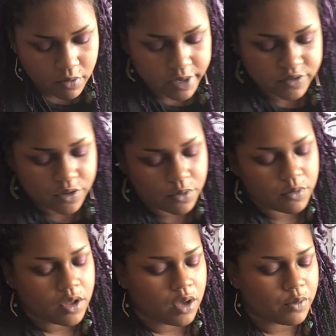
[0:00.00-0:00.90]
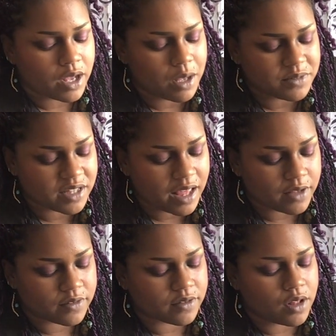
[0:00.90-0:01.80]
All right, so when it comes to
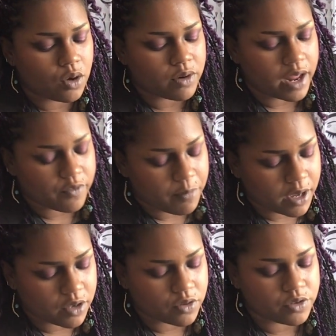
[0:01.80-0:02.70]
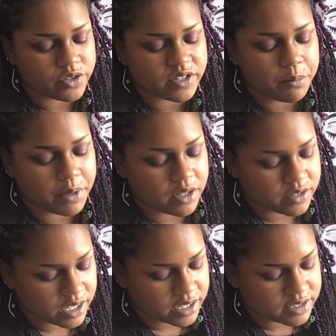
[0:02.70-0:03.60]
that slow Knight of Pentacles and
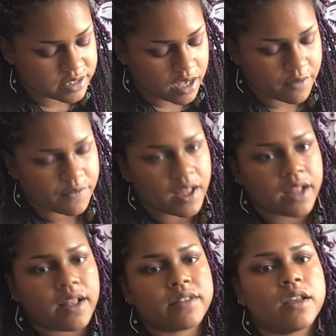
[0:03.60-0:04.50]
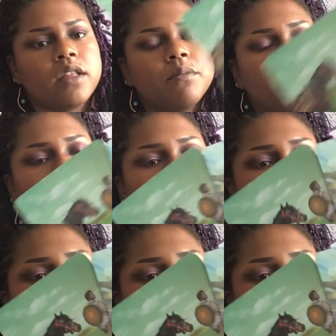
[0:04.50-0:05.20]
building and stuff, that's going to be in